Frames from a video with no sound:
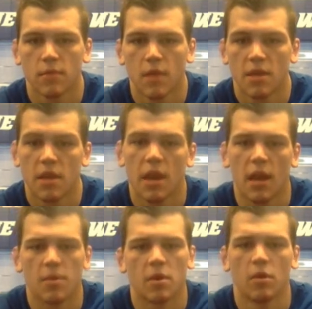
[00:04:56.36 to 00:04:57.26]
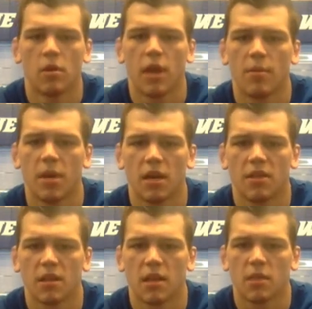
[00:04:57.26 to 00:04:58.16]
Yeah, absolutely. I mean, I
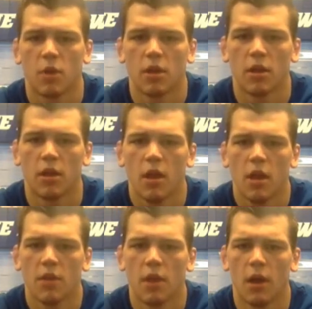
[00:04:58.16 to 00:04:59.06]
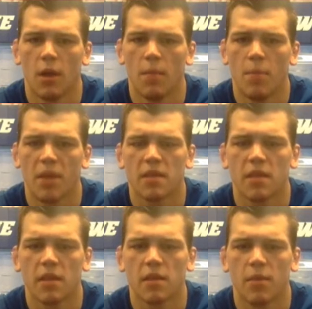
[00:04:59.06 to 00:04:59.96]
think that's one of the biggest
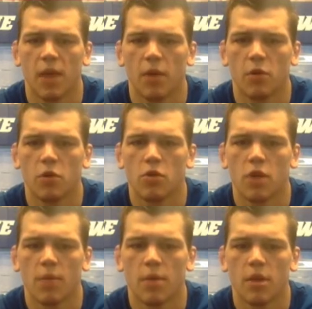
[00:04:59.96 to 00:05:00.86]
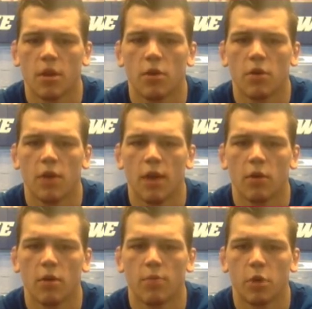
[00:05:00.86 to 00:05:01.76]
things about Duke. You come here and you're not
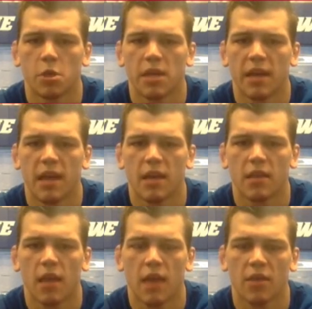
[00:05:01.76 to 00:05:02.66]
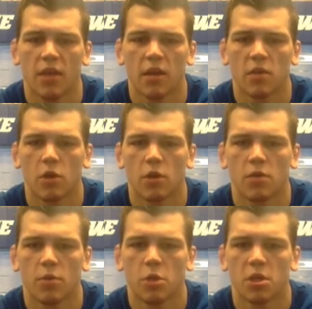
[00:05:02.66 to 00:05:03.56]
only pushed in athletics, you're
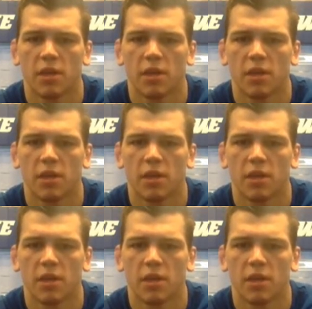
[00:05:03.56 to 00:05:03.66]
also pushed in